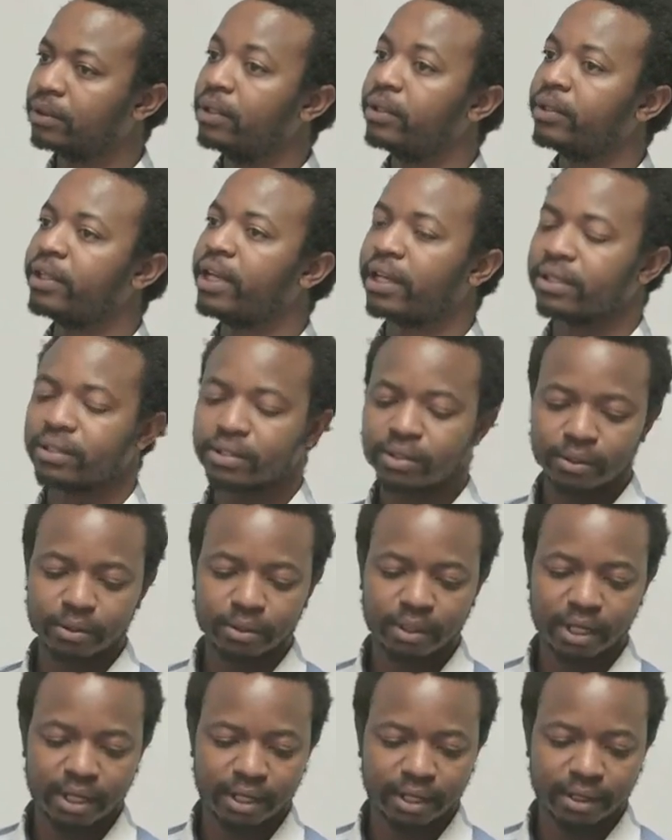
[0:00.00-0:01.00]
Yeah, so
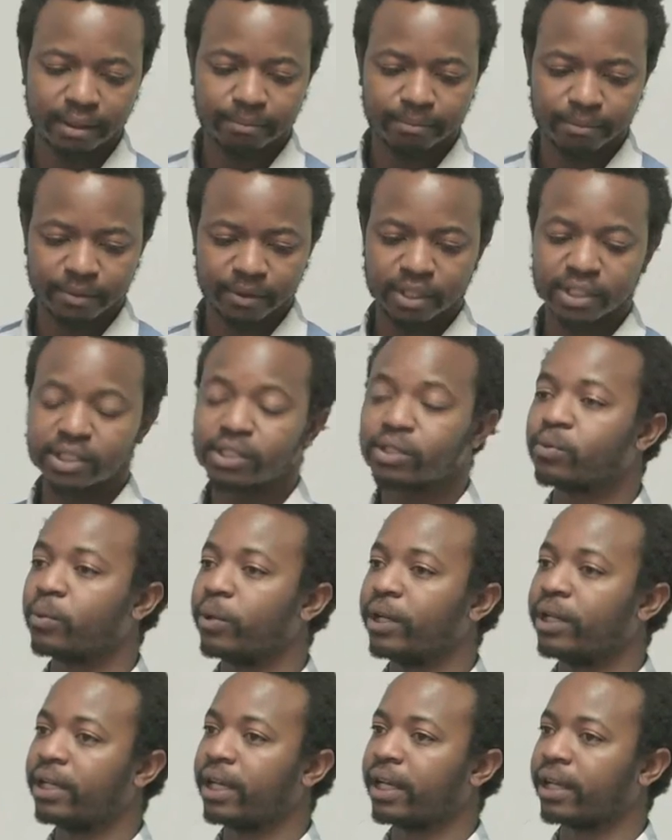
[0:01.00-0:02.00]
uh, this is
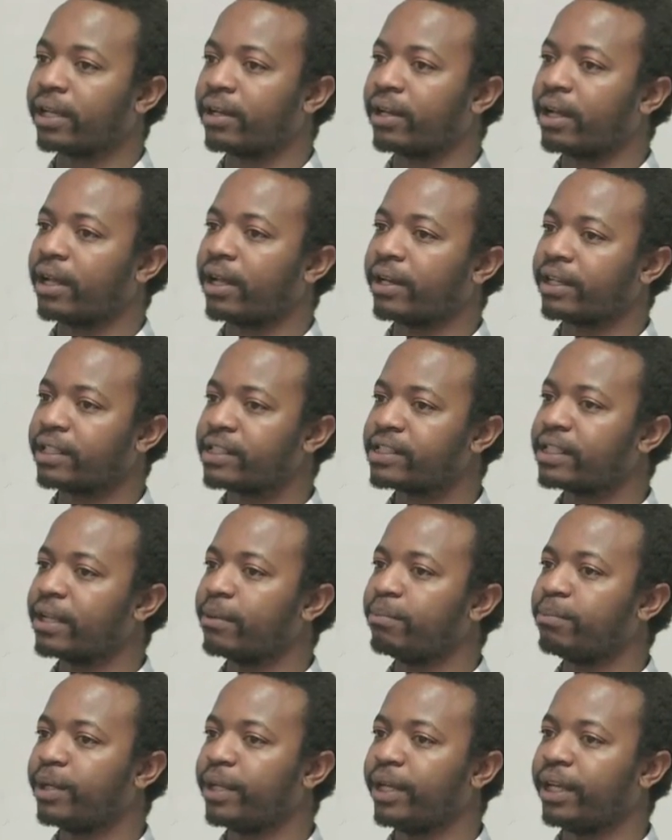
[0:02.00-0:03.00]
where like uh,
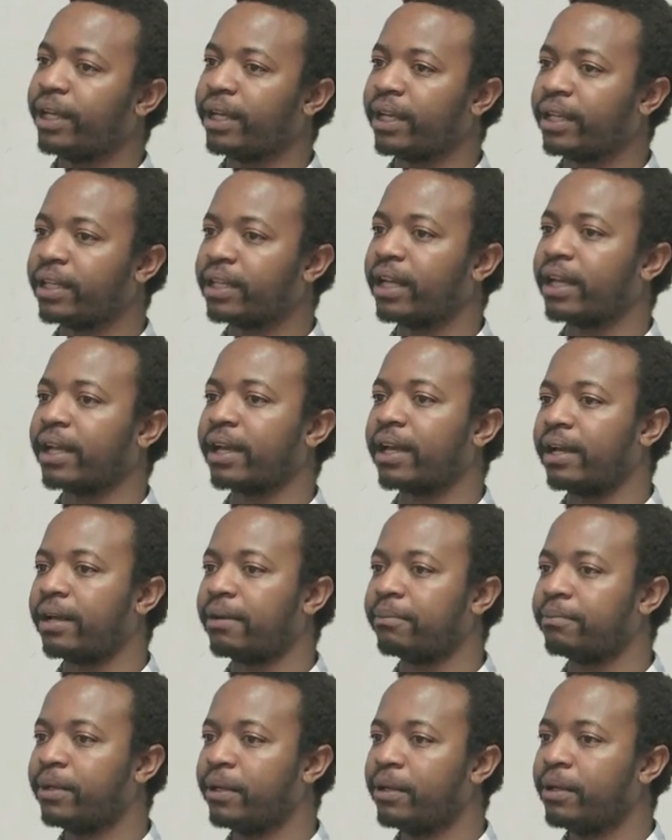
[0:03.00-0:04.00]
resampling and like
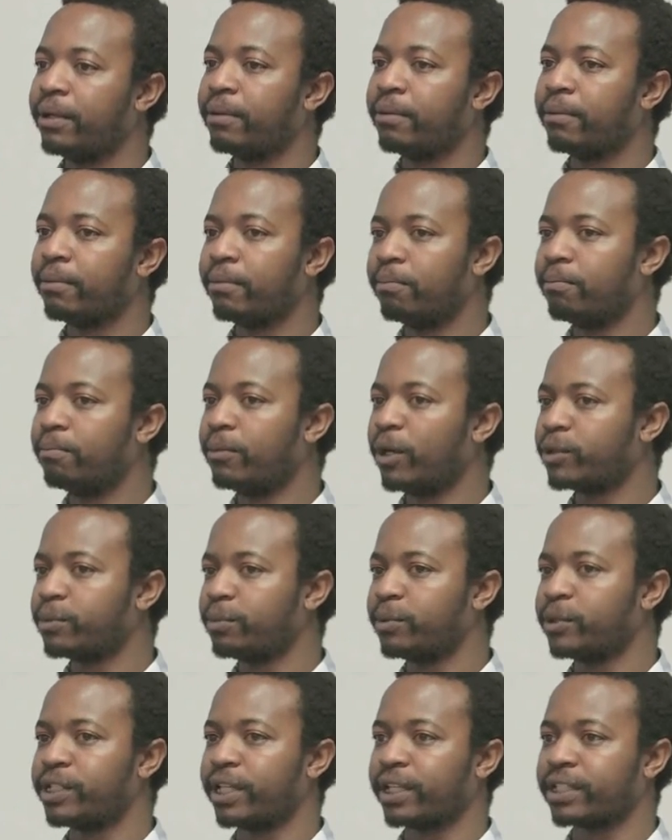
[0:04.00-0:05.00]
uh,
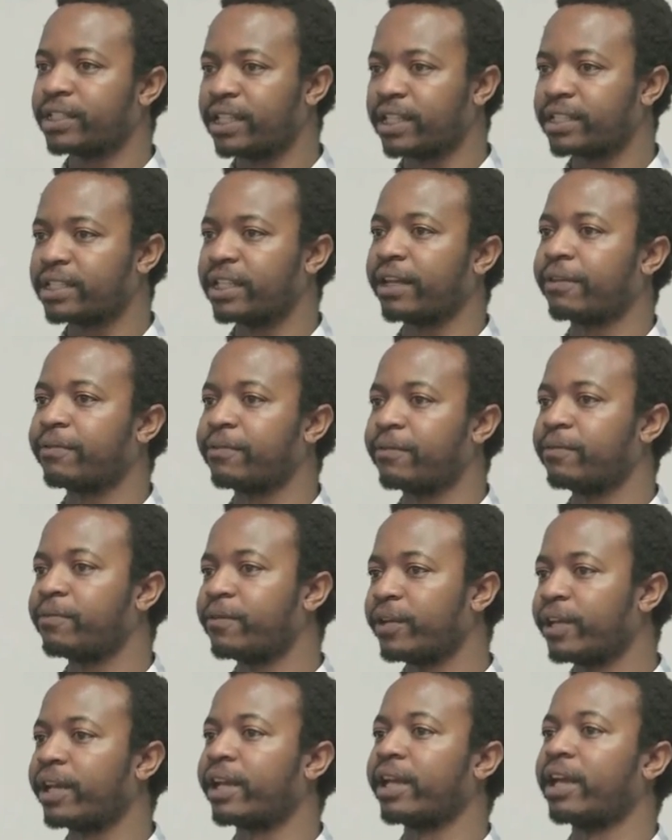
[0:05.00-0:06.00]
multiple techniques, like
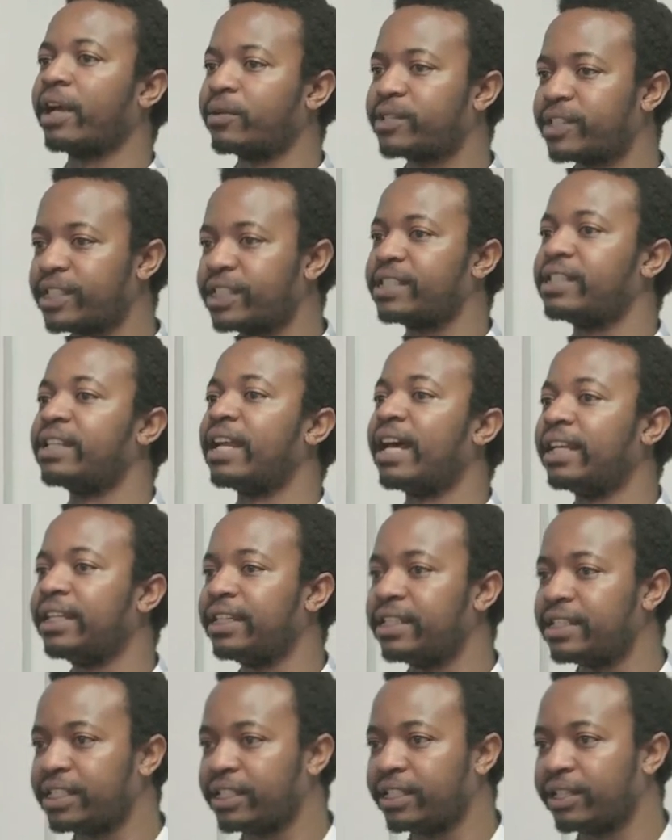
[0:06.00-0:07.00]
figuring out
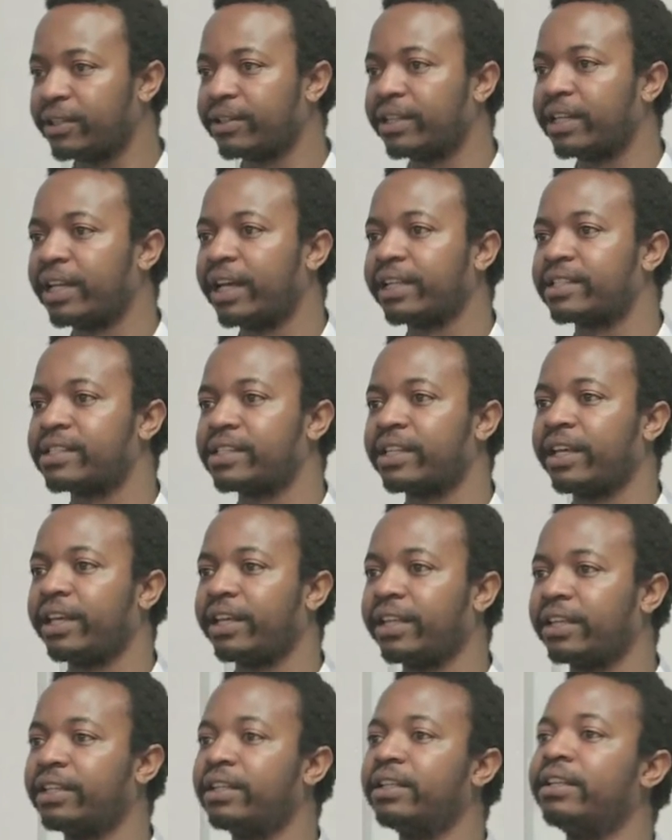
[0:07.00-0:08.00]
seasonality and like
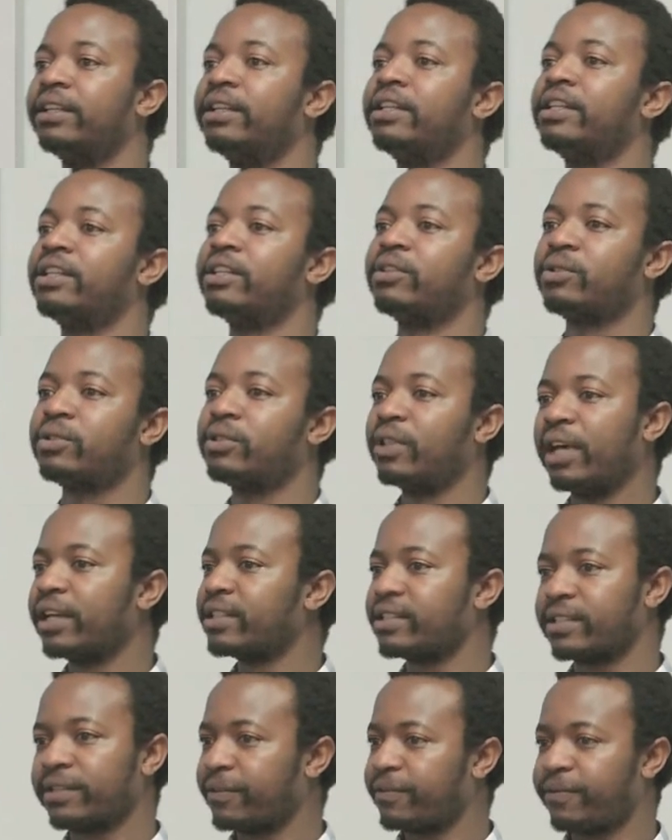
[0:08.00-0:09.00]
saying, uh,
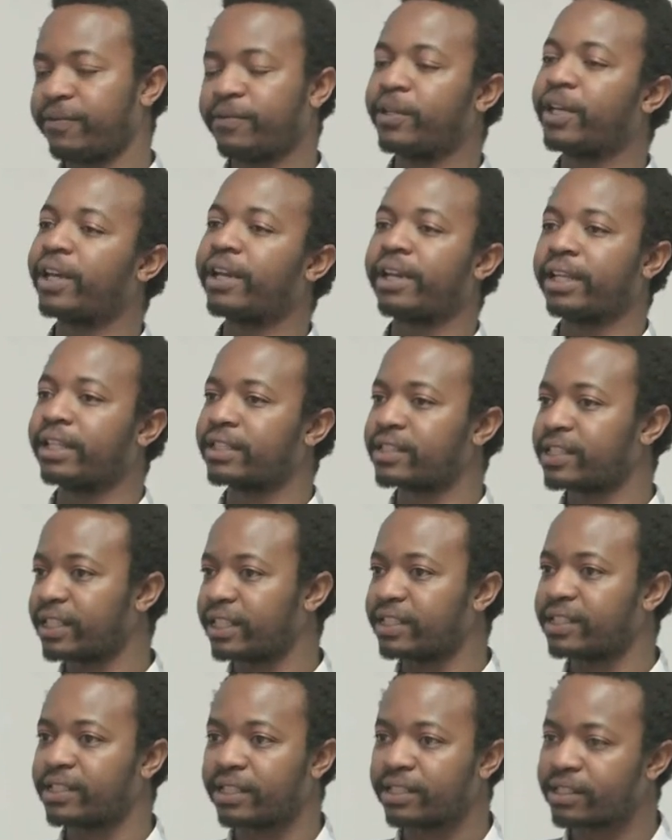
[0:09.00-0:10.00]
figuring
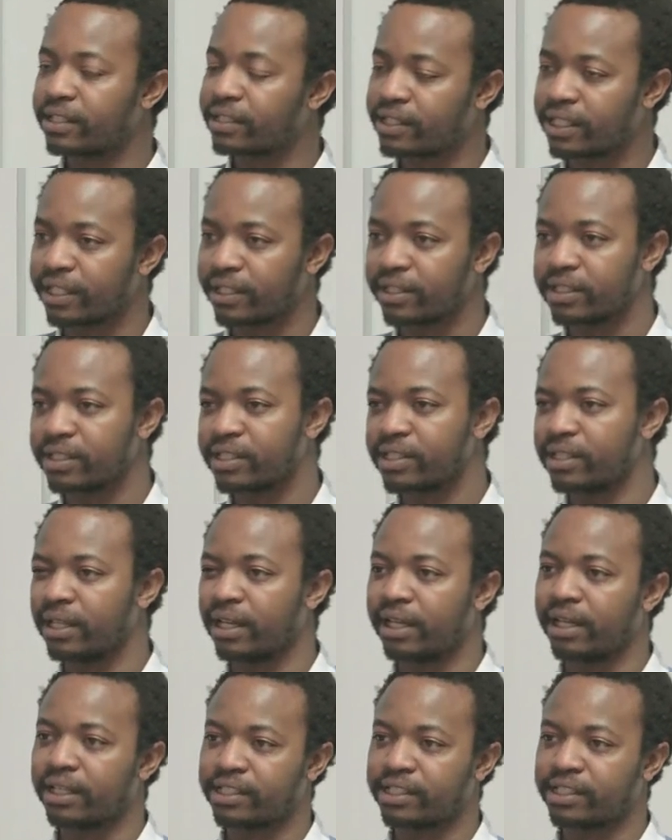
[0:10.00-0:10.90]
six, six, uh,